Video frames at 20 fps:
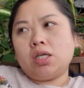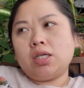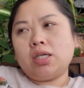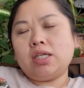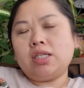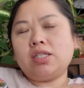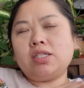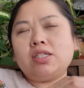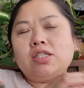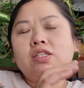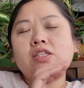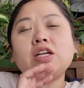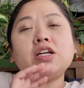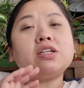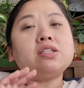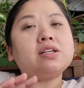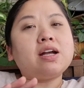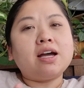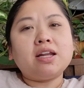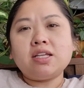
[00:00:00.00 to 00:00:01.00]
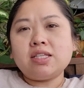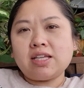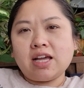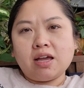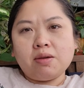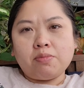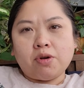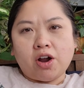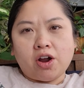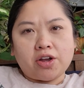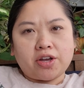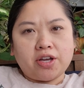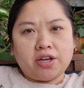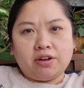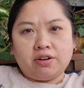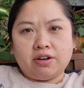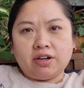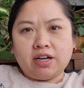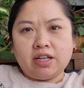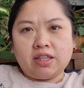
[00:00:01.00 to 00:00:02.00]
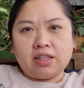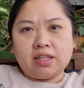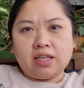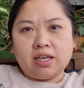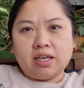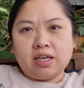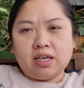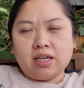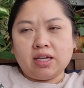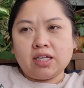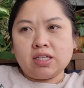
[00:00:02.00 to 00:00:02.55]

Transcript: it's, there's not assigned parking or anything.